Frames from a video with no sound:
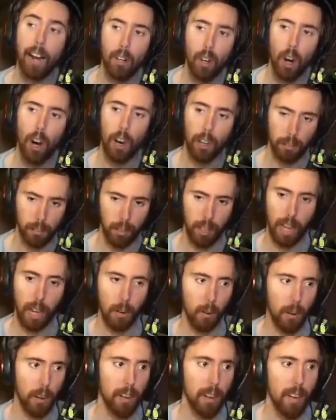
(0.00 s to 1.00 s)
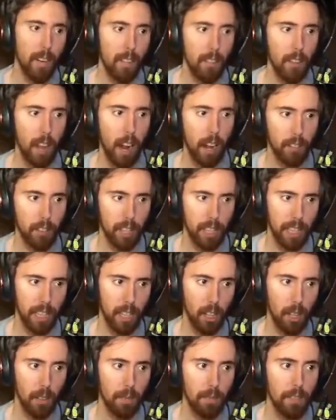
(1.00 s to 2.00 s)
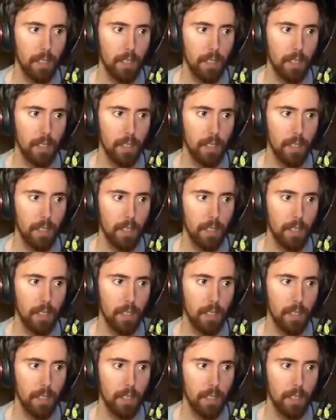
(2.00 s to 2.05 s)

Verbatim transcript: lost that one. Not the guild.